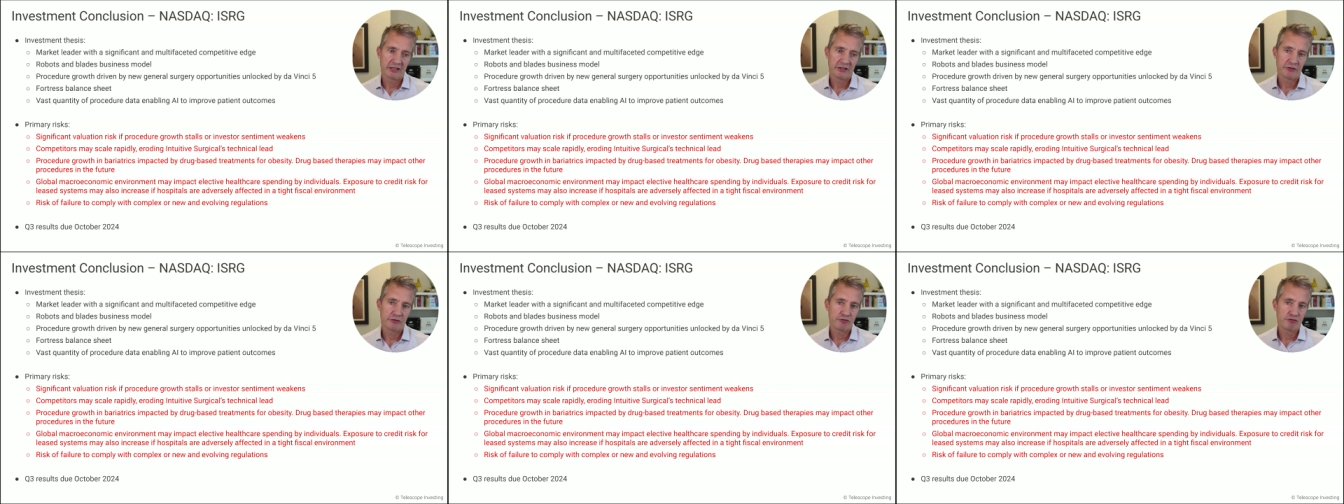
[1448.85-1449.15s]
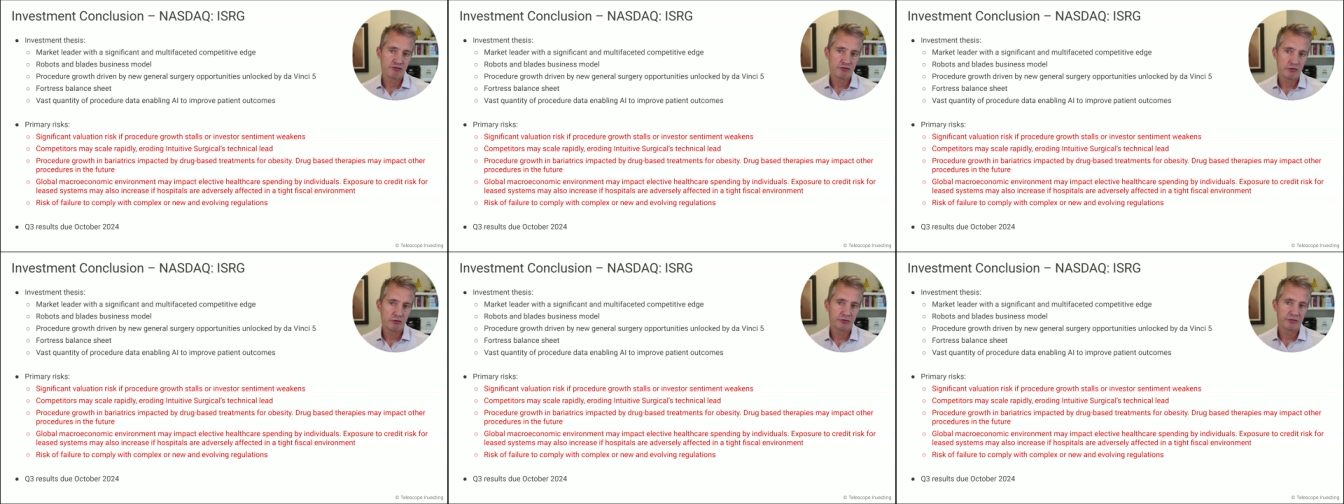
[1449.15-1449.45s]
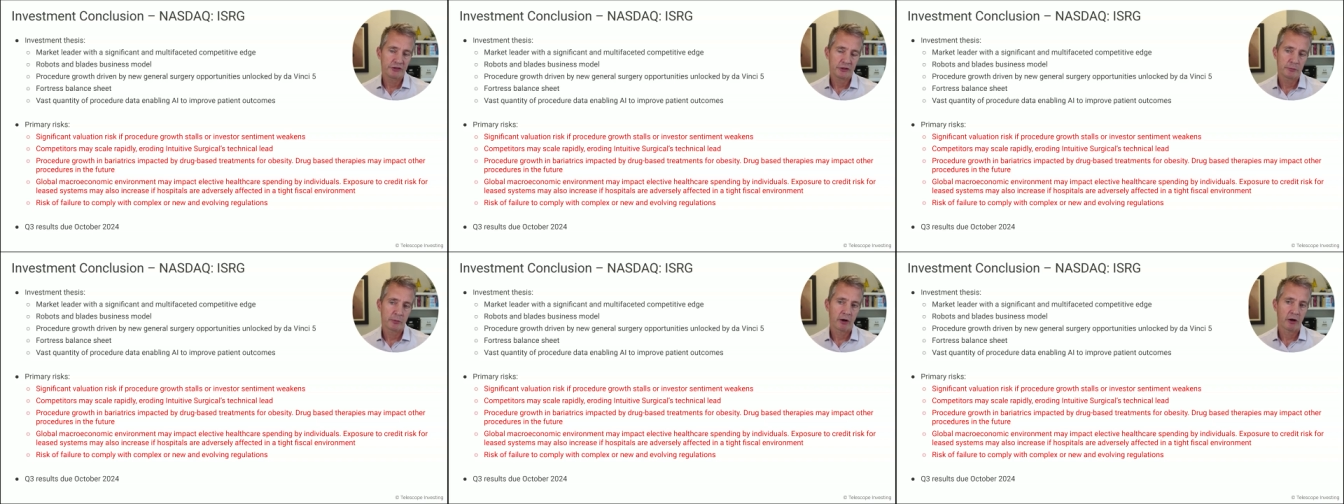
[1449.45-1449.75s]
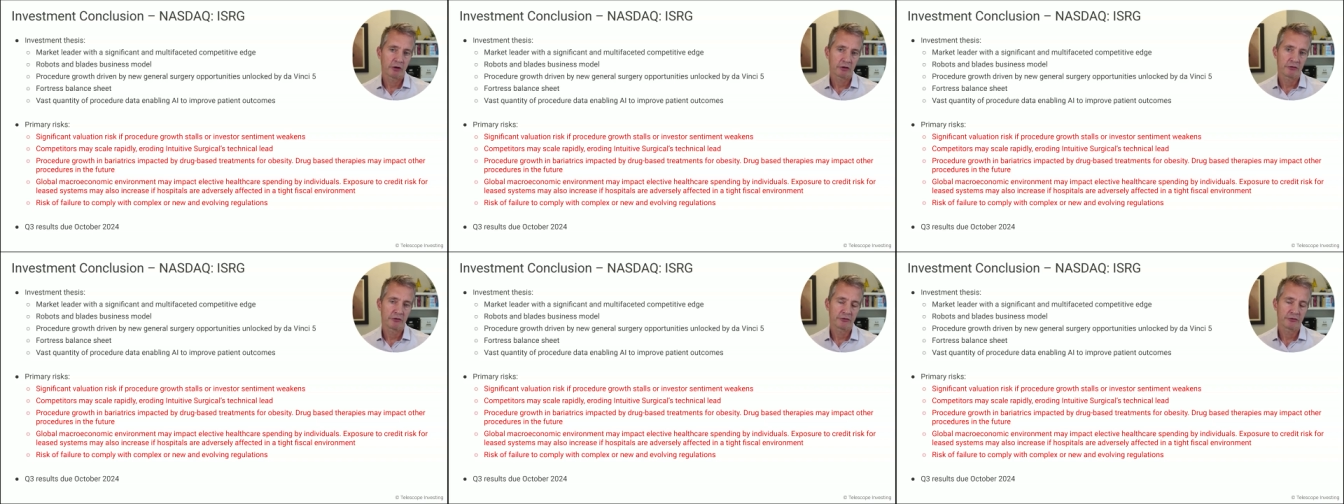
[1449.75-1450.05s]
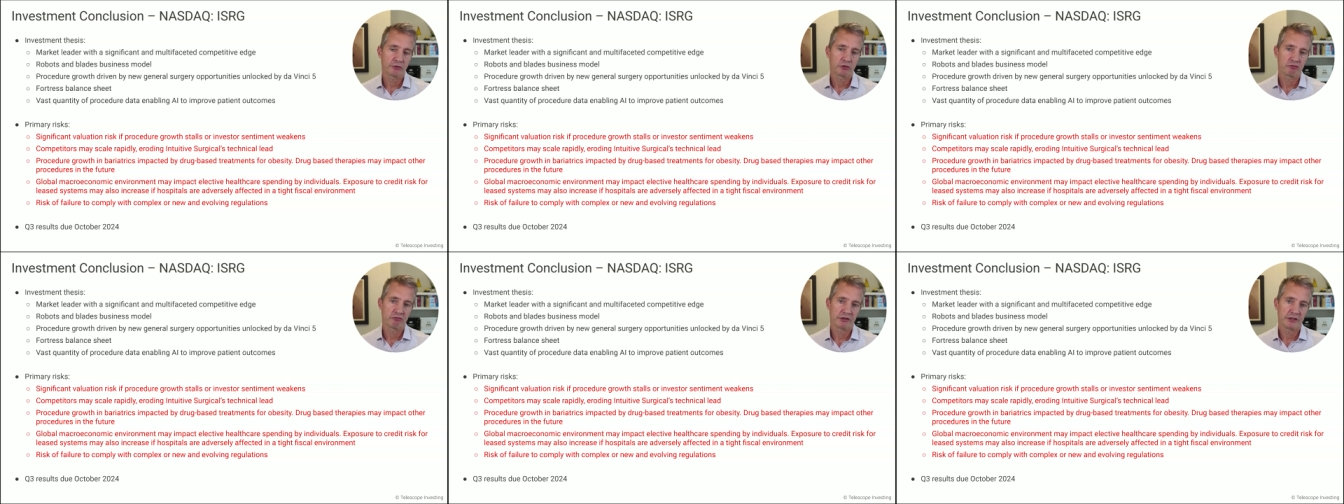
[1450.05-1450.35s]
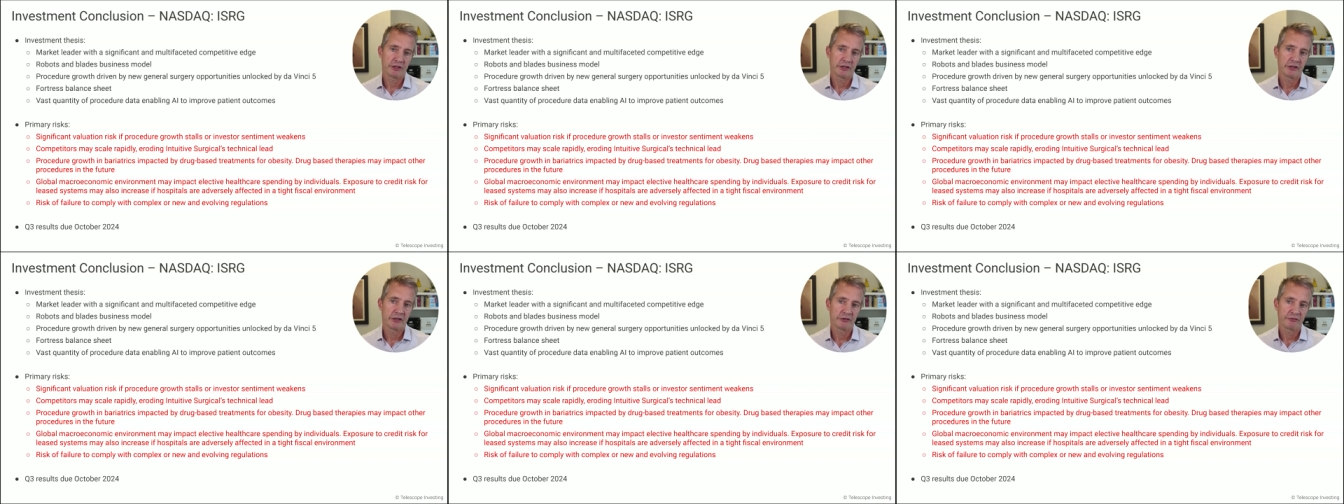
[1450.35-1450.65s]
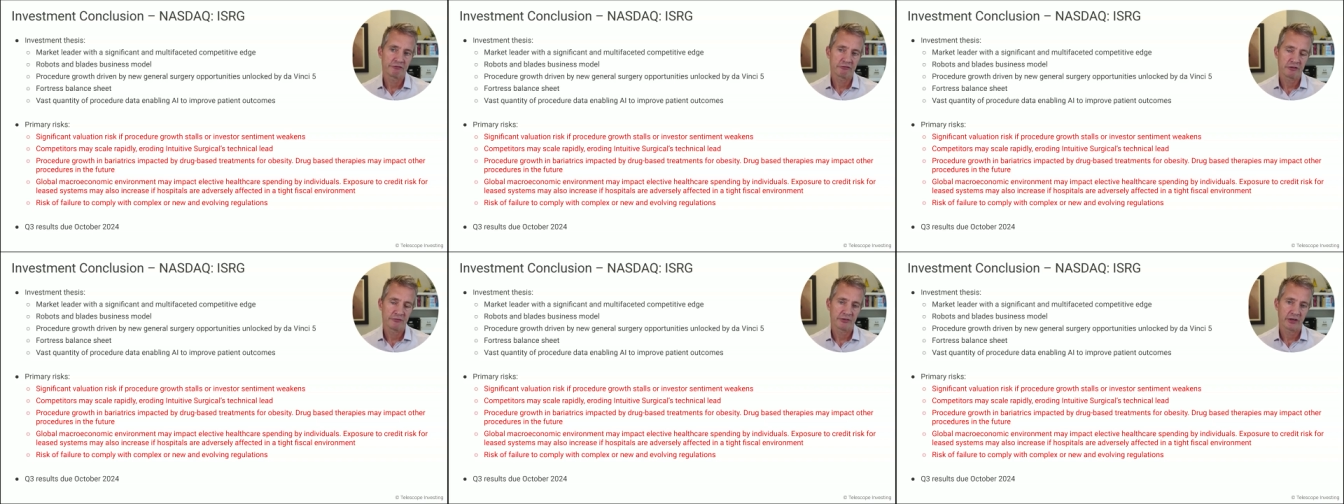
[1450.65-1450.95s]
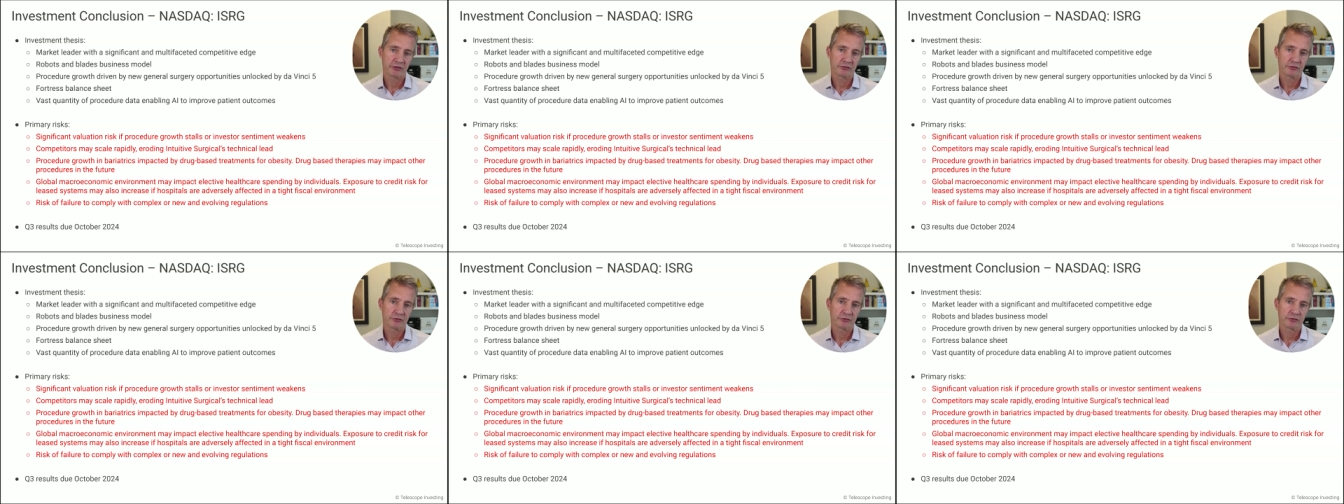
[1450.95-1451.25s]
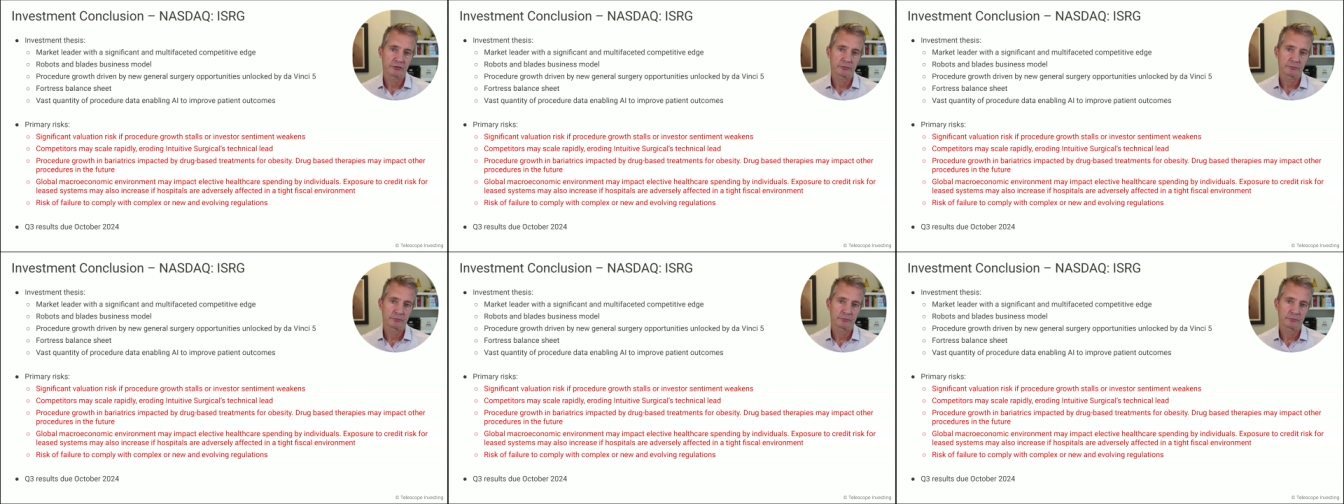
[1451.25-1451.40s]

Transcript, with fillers: the juicy part of the story here for investors.